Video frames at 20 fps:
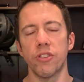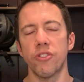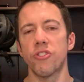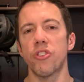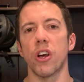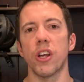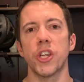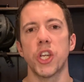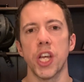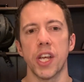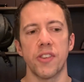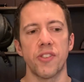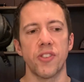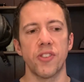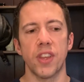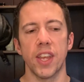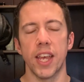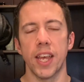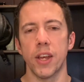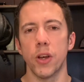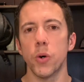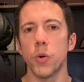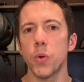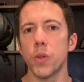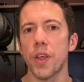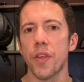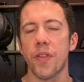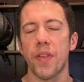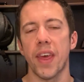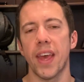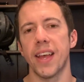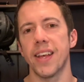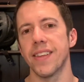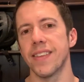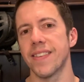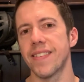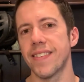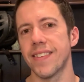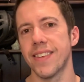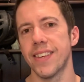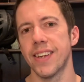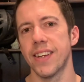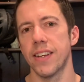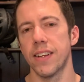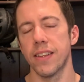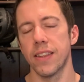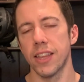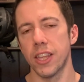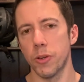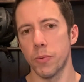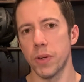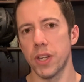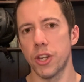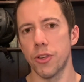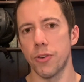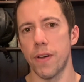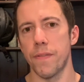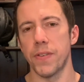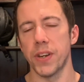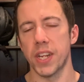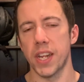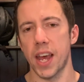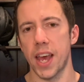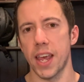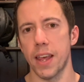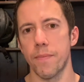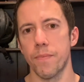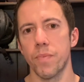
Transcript: digesting, all the things that we do every day.